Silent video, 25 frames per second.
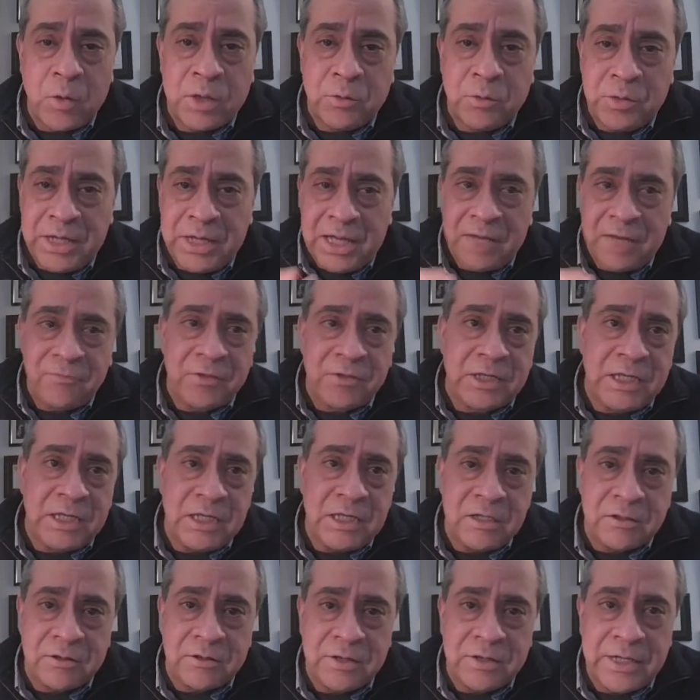What we have
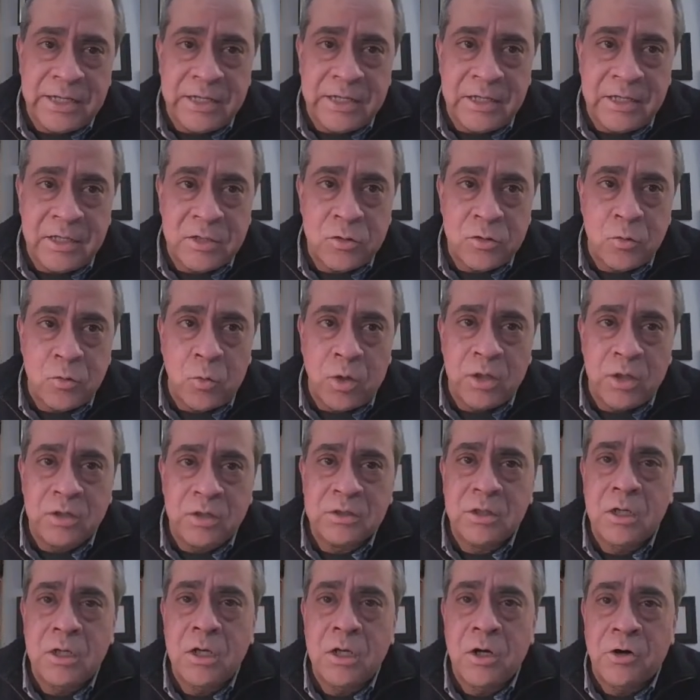here is what
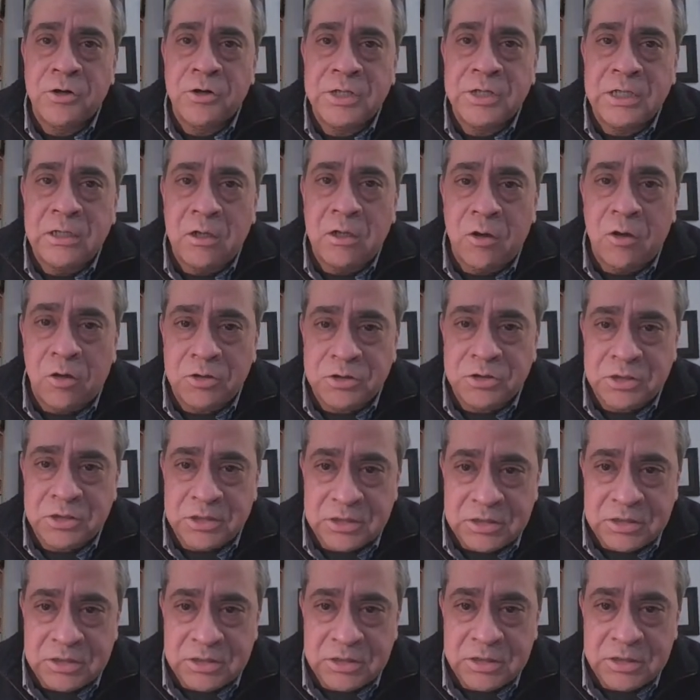are the learning
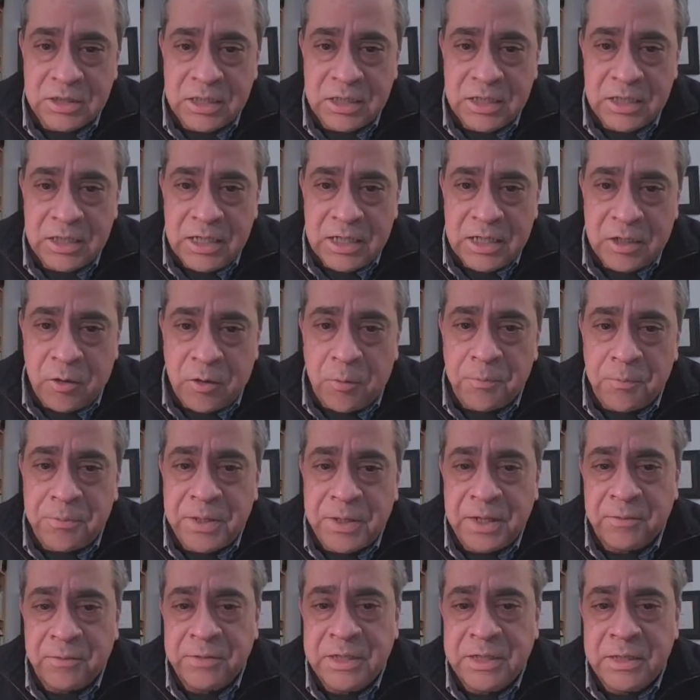losses
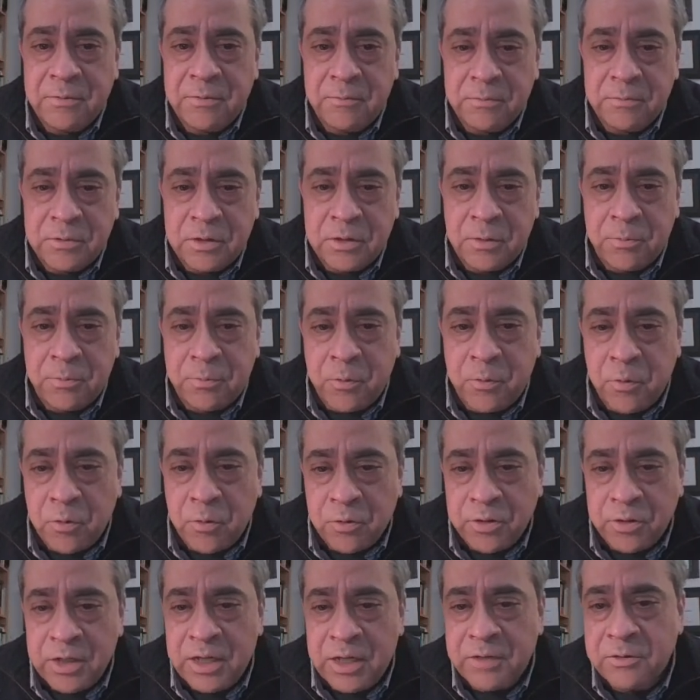comparing the
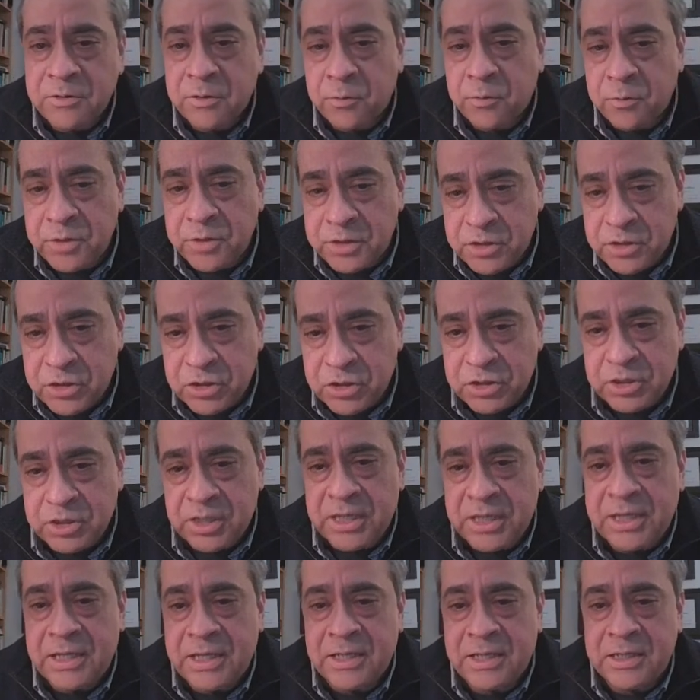poor and the
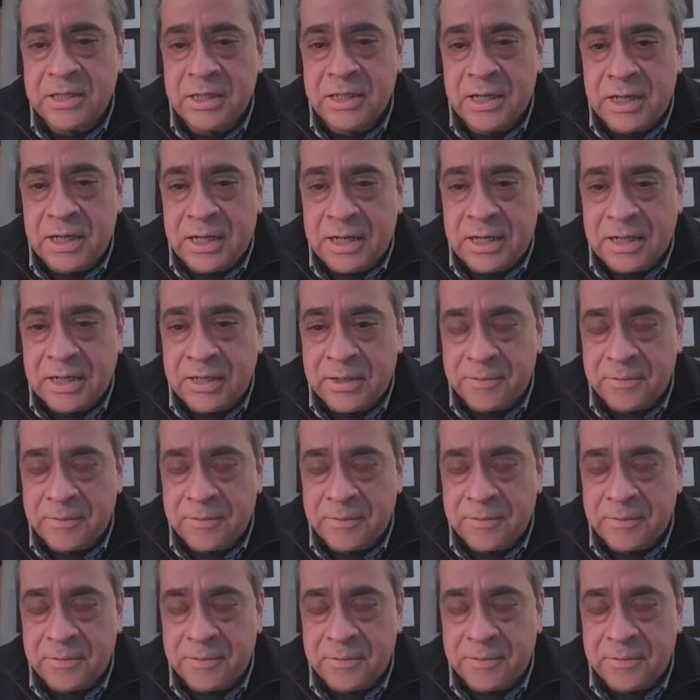rich in